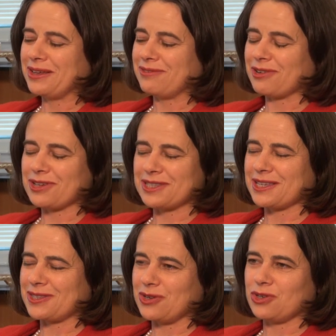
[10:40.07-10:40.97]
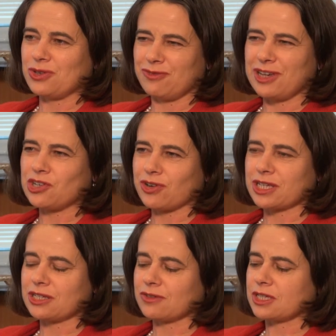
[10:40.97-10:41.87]
various things that you can do, adventure
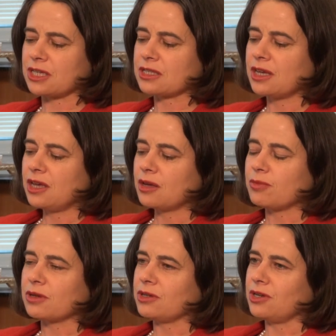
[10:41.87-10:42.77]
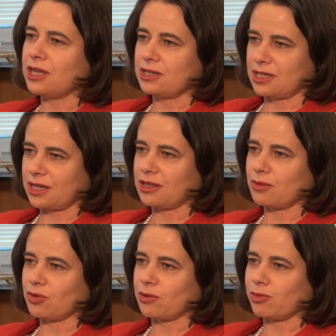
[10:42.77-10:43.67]
activities, but you need to take the
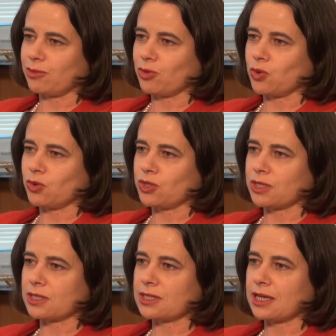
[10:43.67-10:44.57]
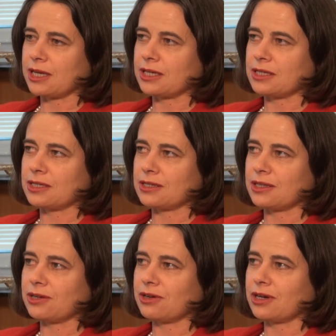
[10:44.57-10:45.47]
appropriate precautions. And
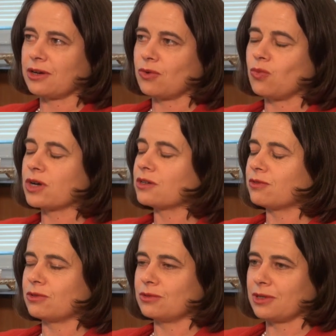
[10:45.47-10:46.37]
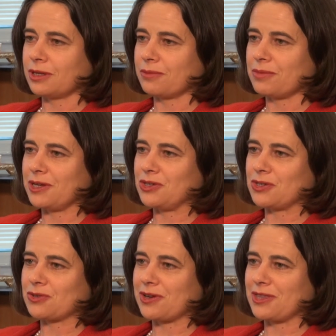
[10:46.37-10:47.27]
there are wonderful
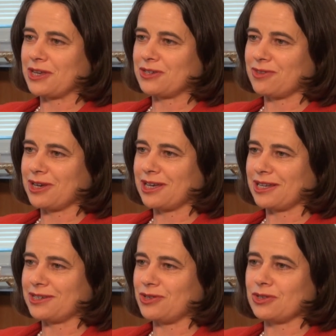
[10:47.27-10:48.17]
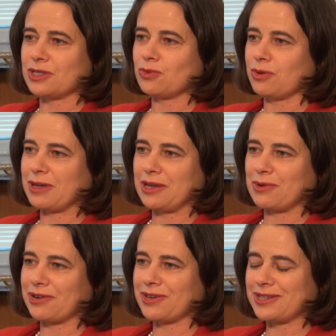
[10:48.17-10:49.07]
beaches around the edge of the island. You can swim
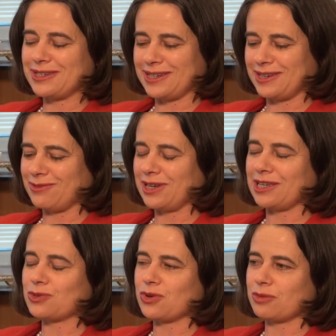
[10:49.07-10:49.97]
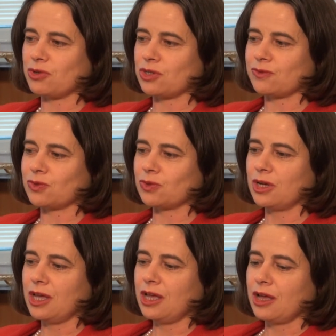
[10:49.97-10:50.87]
anywhere and it really is quite beautiful.
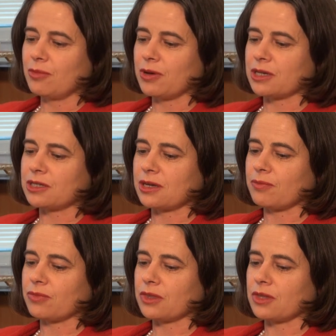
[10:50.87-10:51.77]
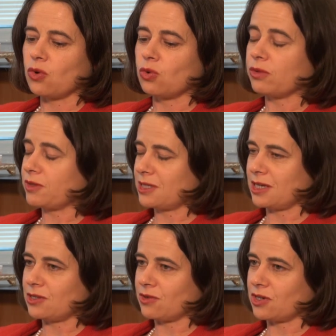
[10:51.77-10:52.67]
But all of the
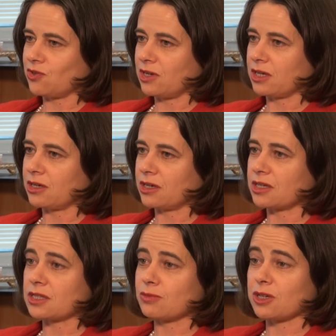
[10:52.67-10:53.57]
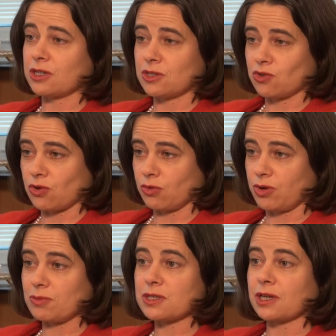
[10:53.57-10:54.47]
seas around Sri Lanka are subject to strong
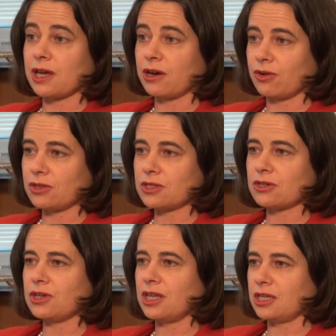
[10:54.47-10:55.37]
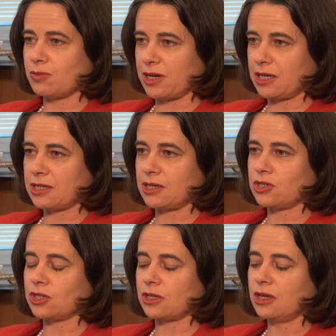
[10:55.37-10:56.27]
rips and currents, so you need to pay
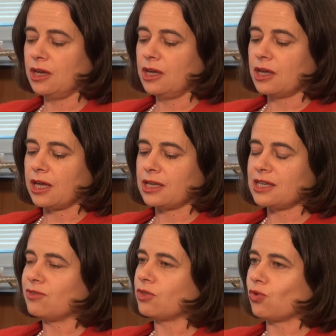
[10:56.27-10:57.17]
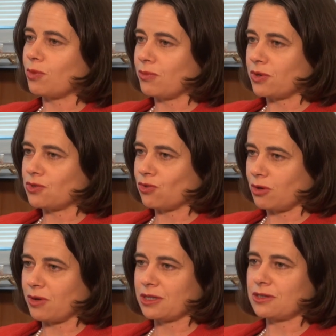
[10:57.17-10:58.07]
attention. And even the most
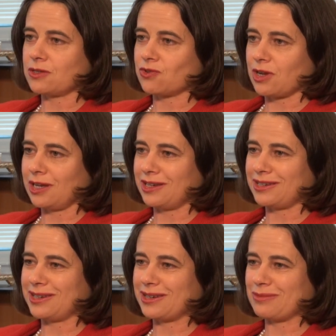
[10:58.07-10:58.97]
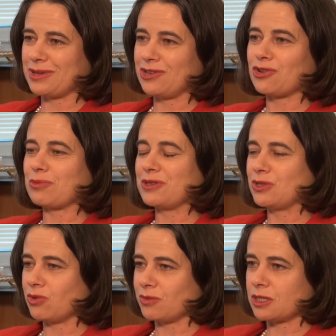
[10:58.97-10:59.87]
robust Australian intrepid
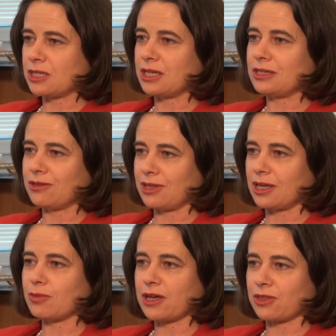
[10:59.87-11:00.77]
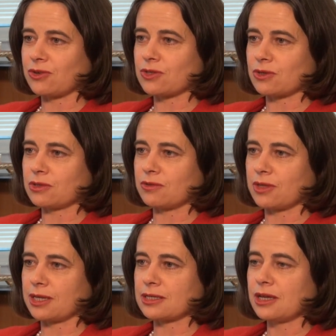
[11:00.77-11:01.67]
swimmers need to think about those sorts of
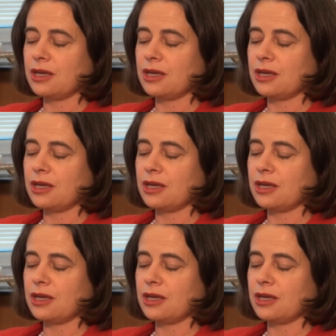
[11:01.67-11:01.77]
things,